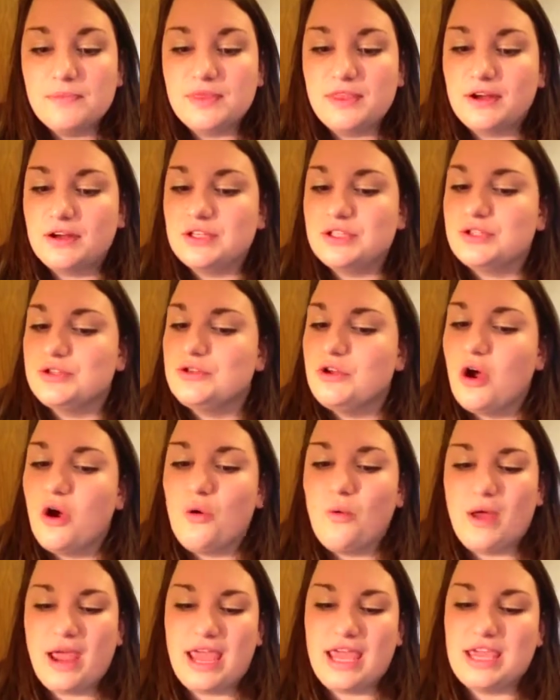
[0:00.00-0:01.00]
there is no
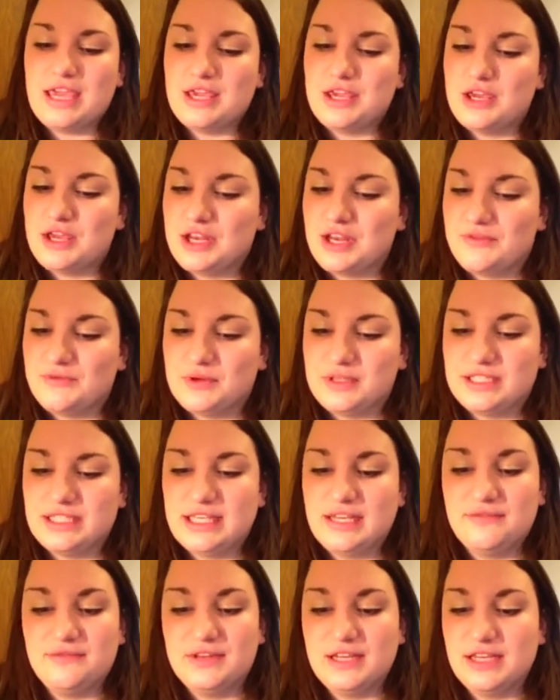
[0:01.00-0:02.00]
way he could have
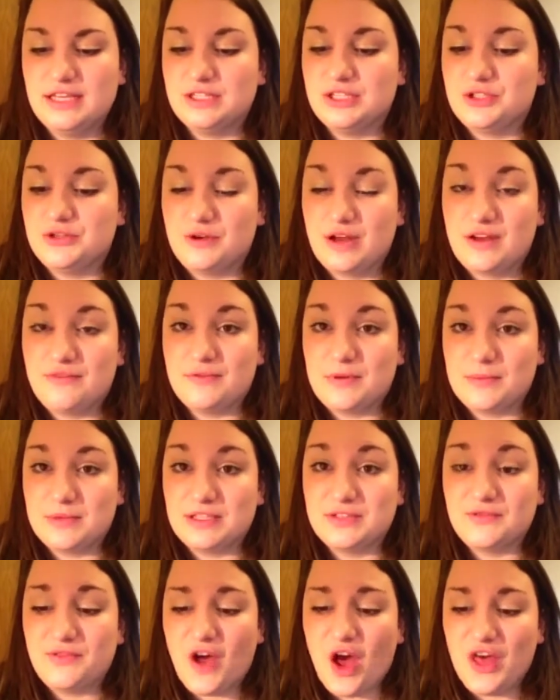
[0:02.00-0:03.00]
received his trait from
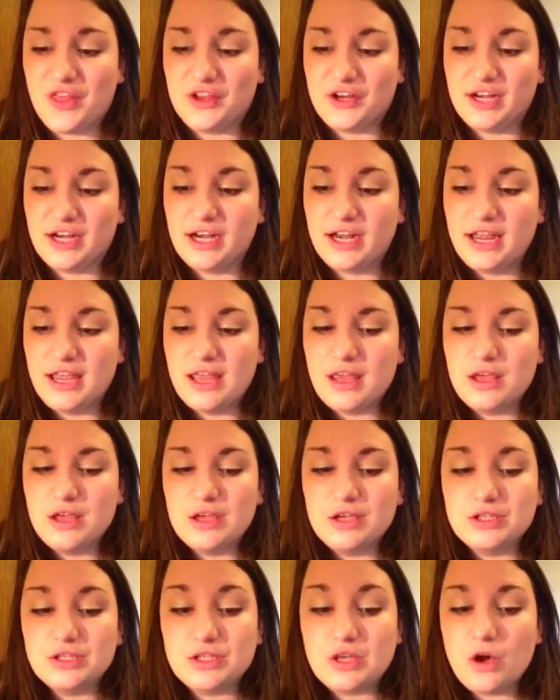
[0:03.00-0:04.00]
his father.
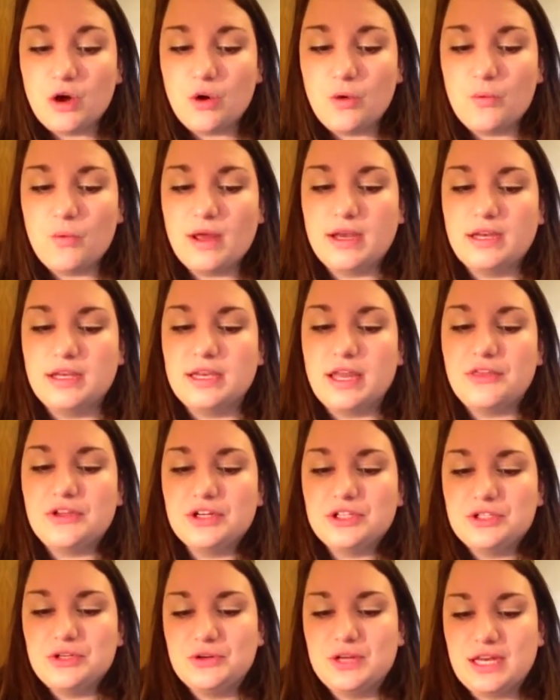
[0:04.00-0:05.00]
So when another
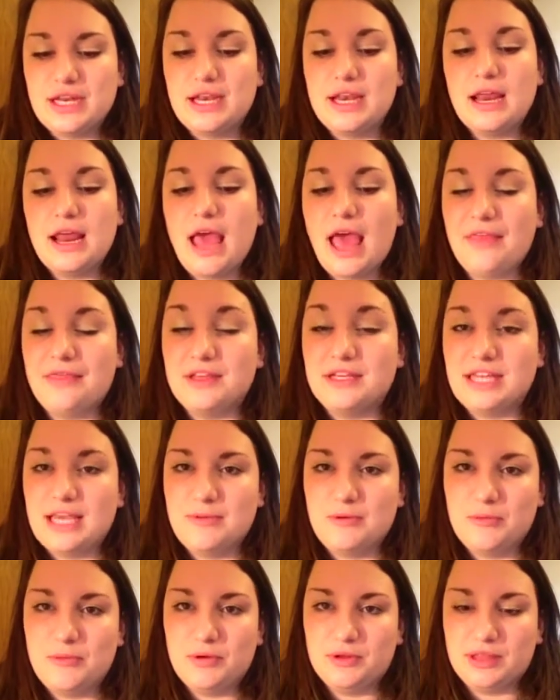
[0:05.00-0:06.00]
student at the
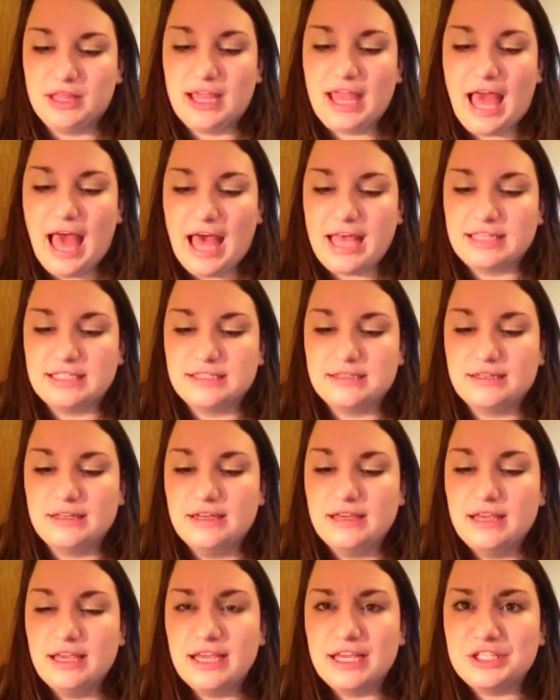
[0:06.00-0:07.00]
table boldly asked,
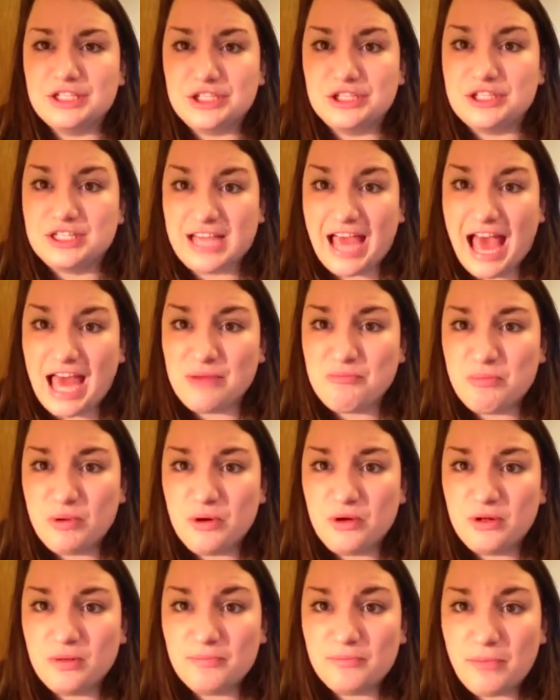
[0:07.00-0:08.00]
"Is your dad
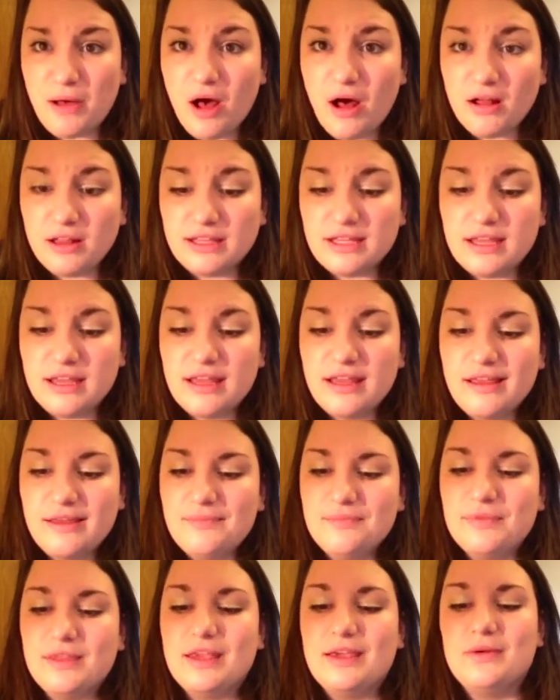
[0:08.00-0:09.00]
bald?"
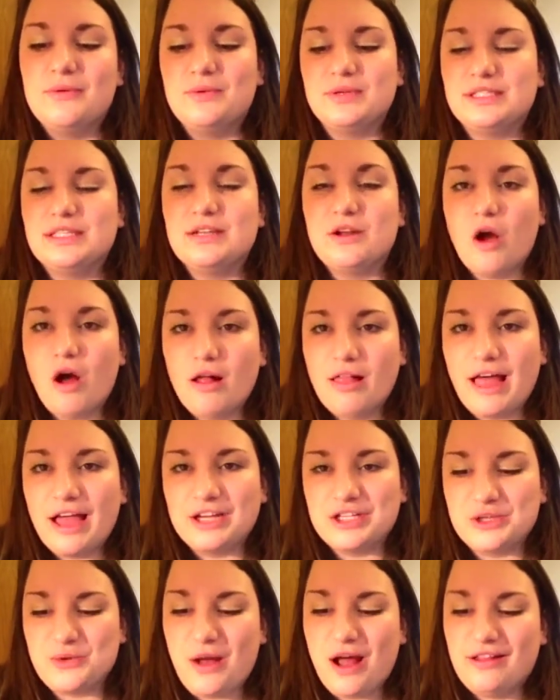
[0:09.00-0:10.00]
it was in all
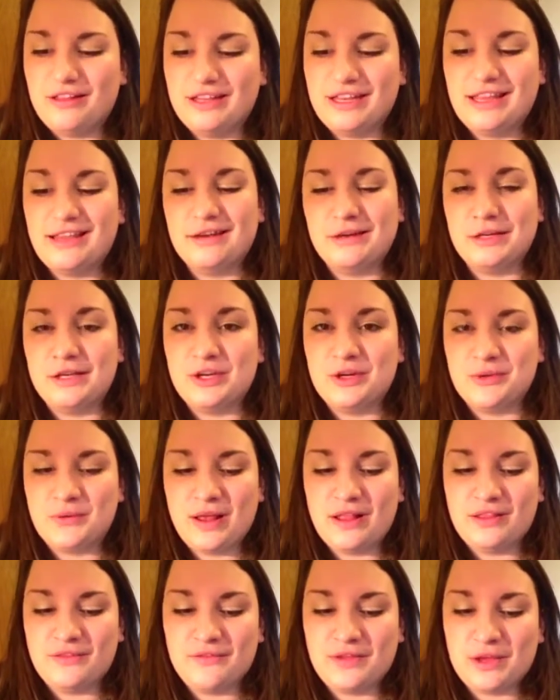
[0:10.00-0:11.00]
actuality an
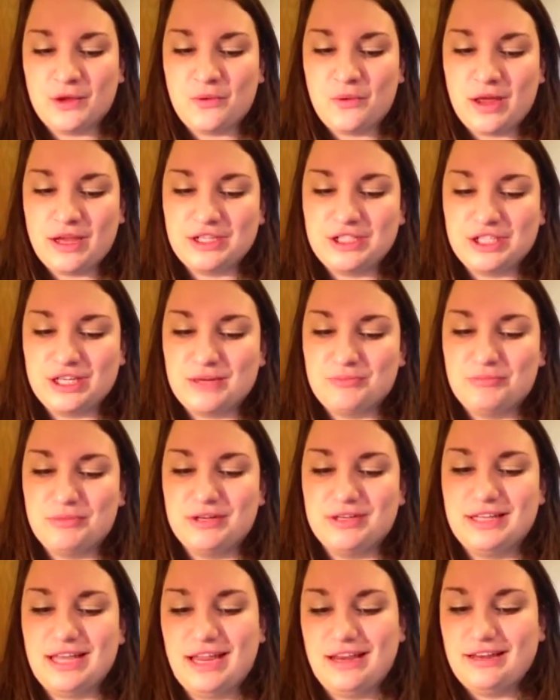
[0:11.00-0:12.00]
irrelevant question
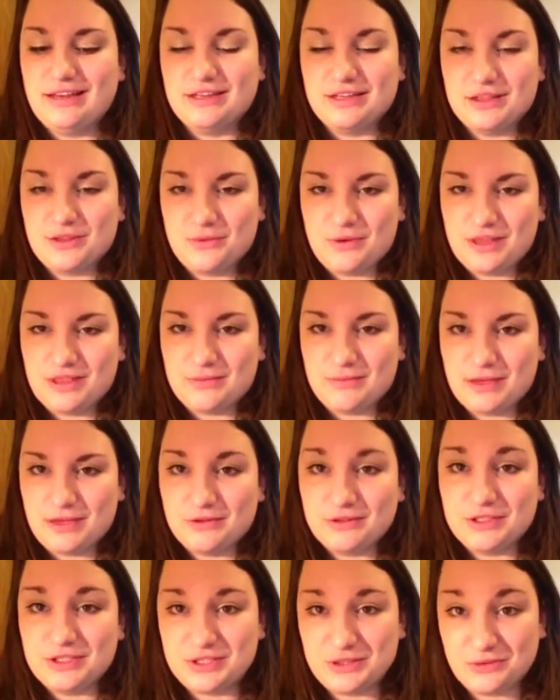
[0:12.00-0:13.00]
pertaining to the way the
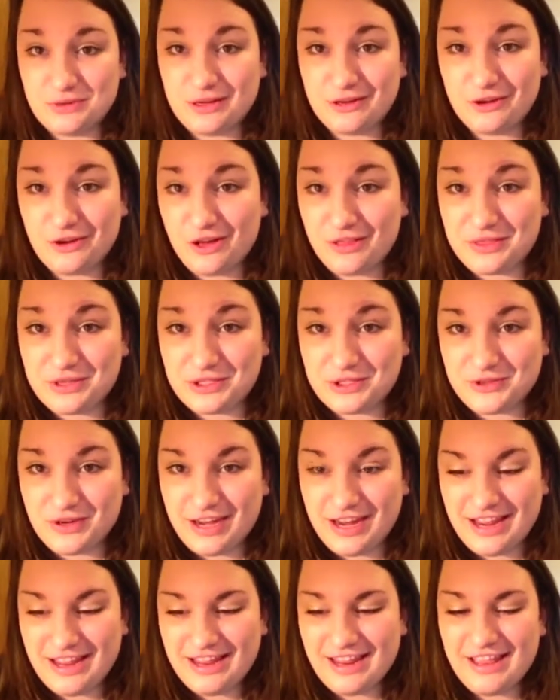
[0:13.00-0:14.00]
male student got the
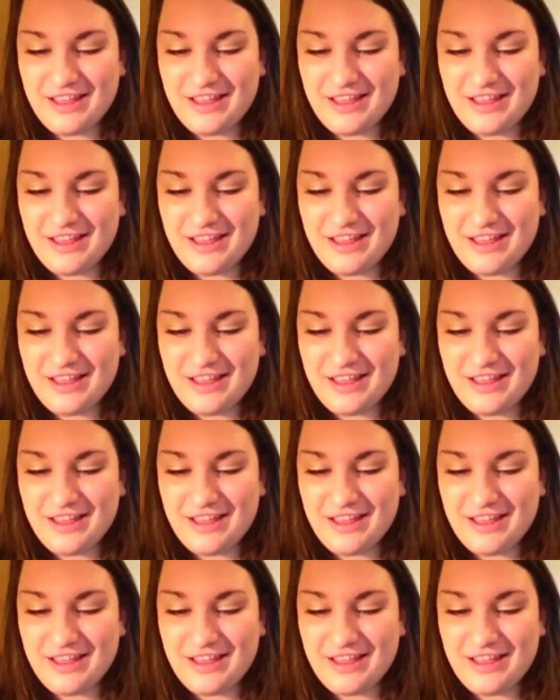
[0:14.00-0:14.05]
trait.